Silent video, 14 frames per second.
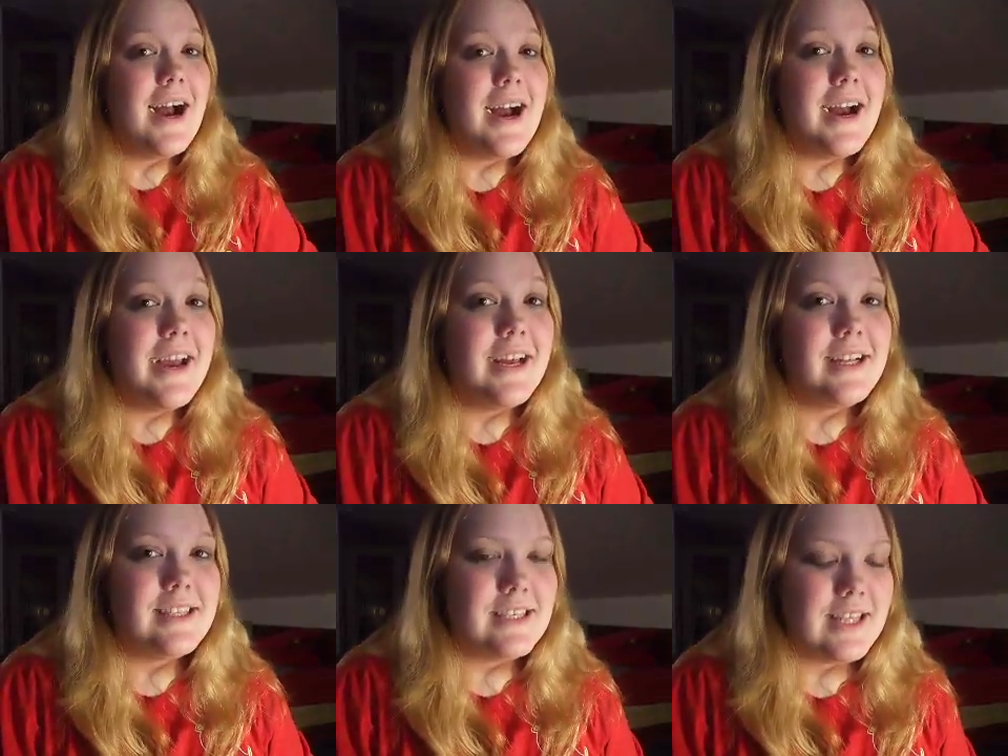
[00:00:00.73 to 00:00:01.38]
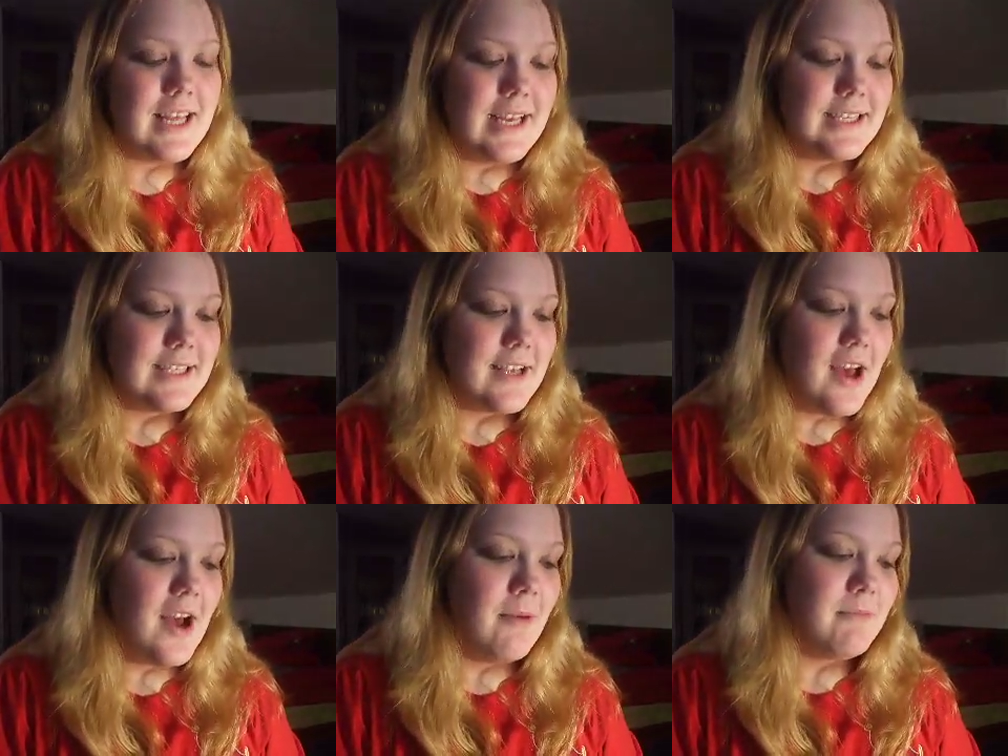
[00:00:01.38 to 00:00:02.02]
Hi, it's Liz.
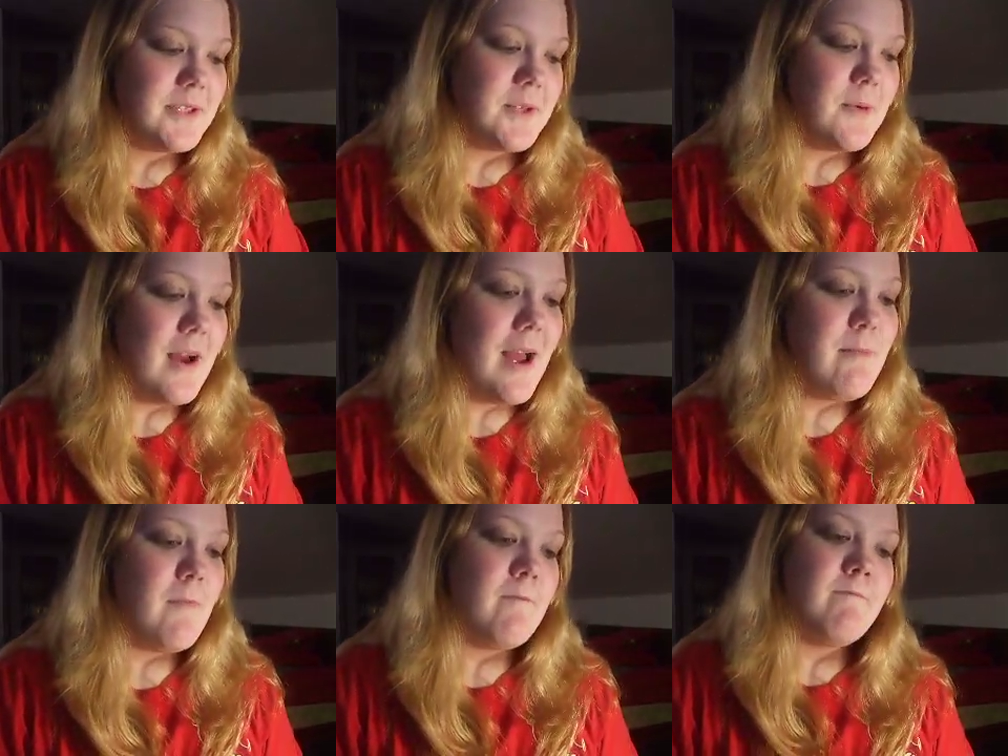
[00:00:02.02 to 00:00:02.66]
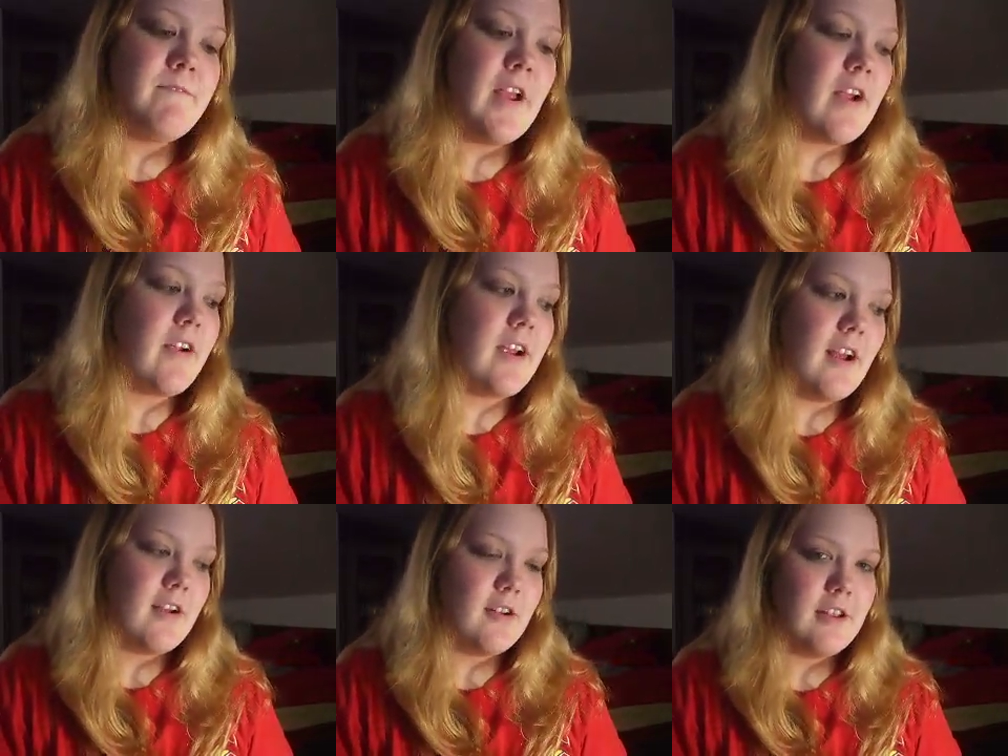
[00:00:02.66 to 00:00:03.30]
Um, so I'm
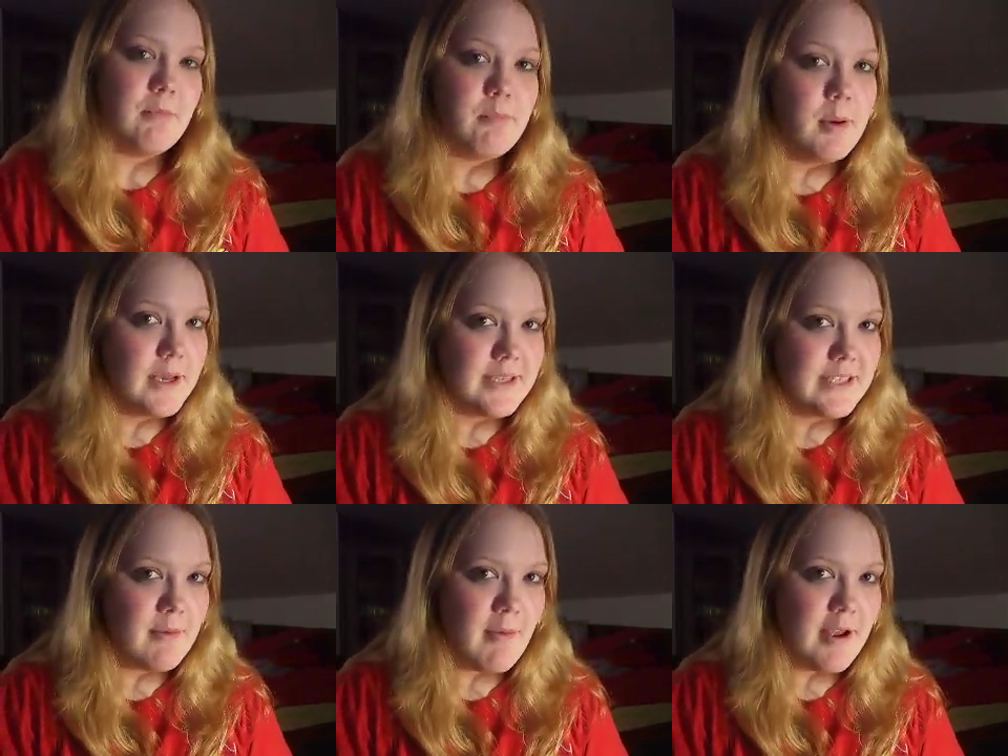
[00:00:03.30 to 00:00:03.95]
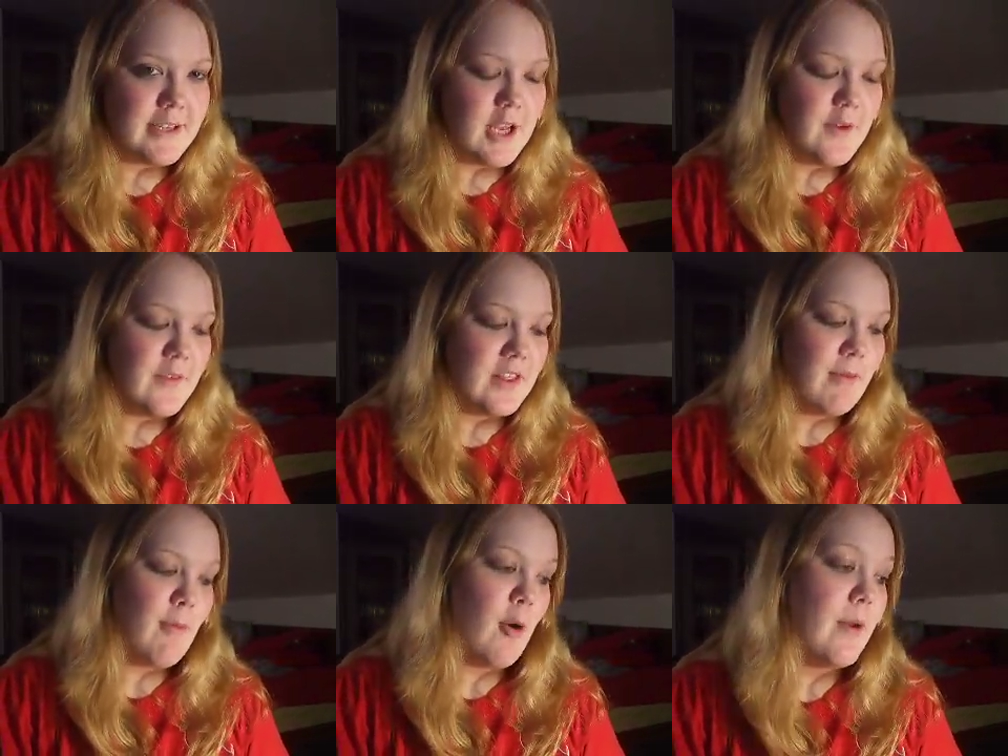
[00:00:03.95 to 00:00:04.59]
very utterly pissed at myself
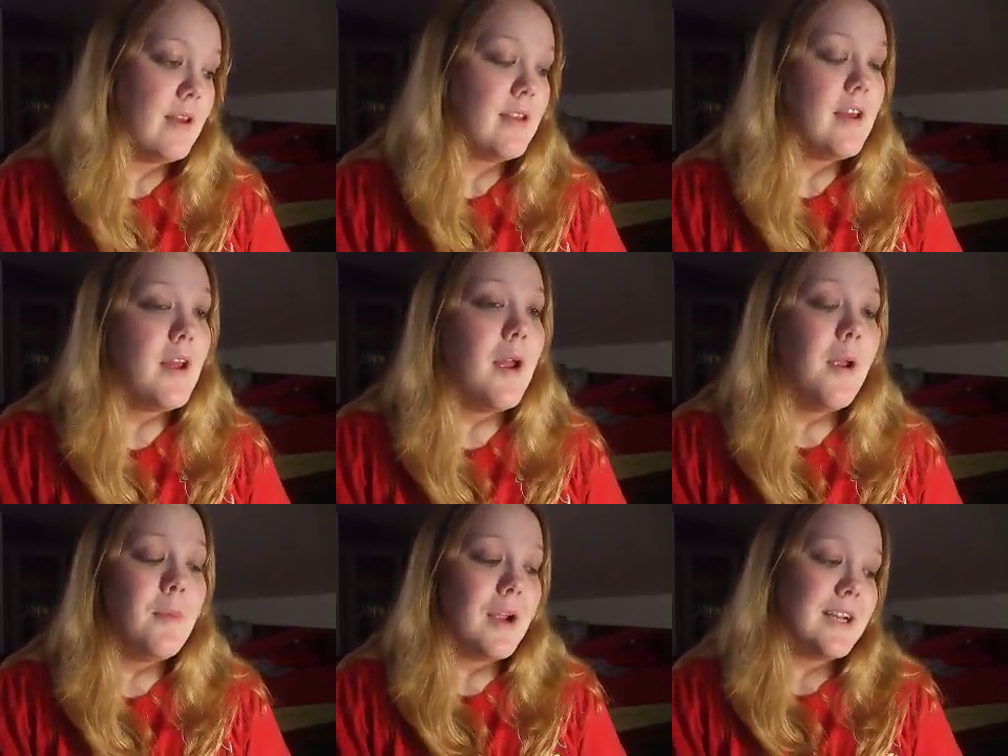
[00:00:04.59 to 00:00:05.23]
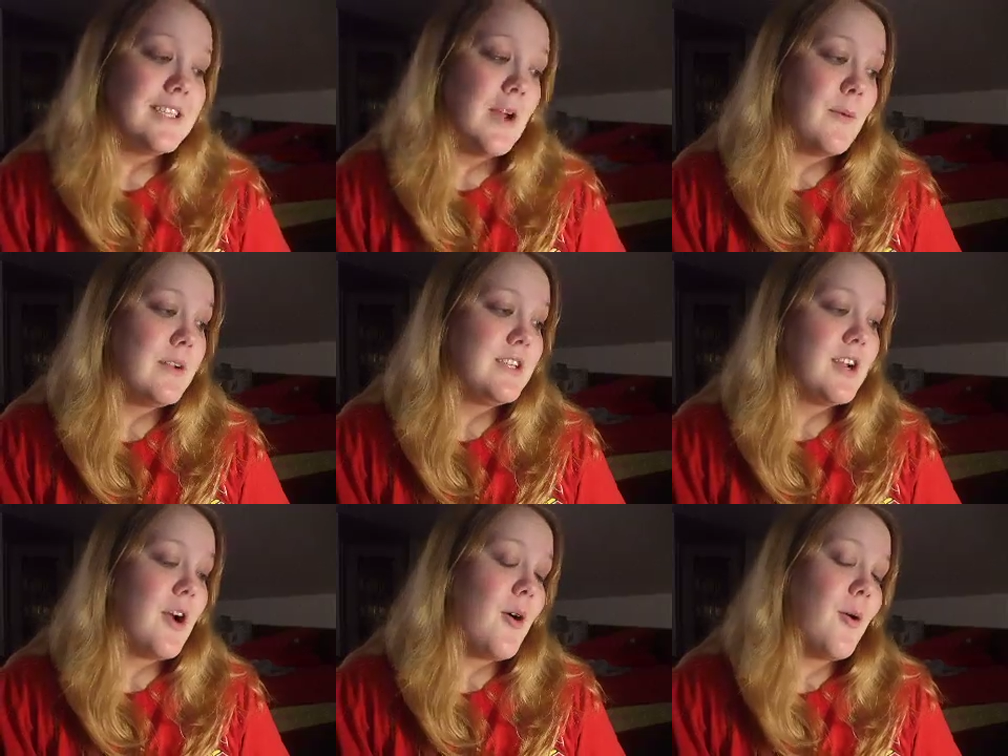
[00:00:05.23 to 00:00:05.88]
at the moment because I went
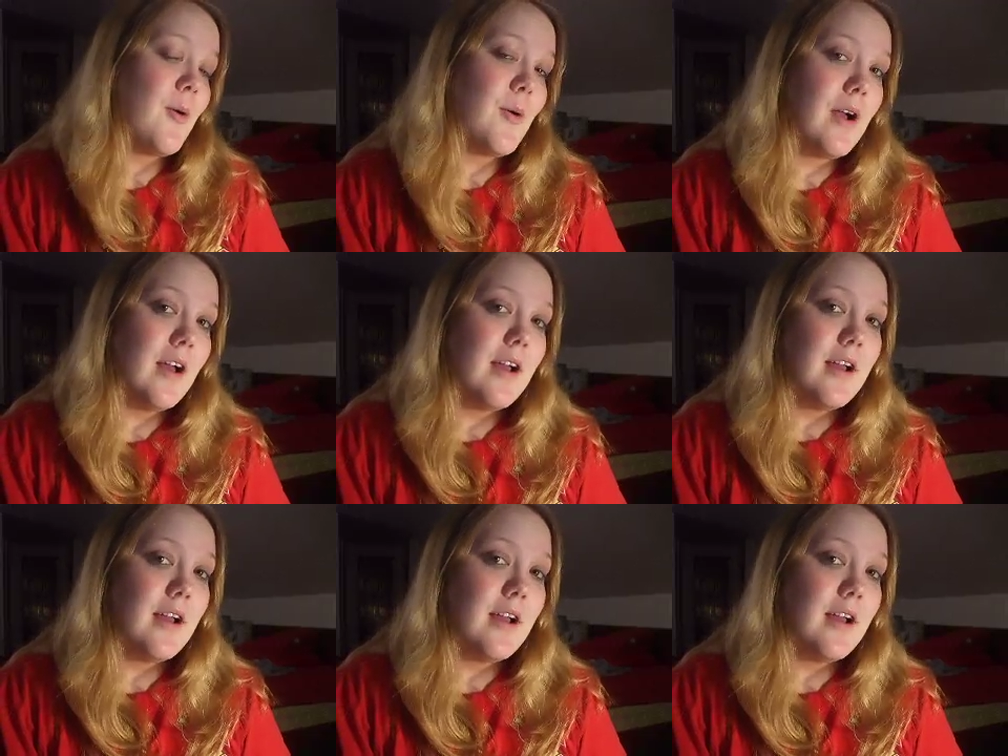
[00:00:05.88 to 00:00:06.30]
to go,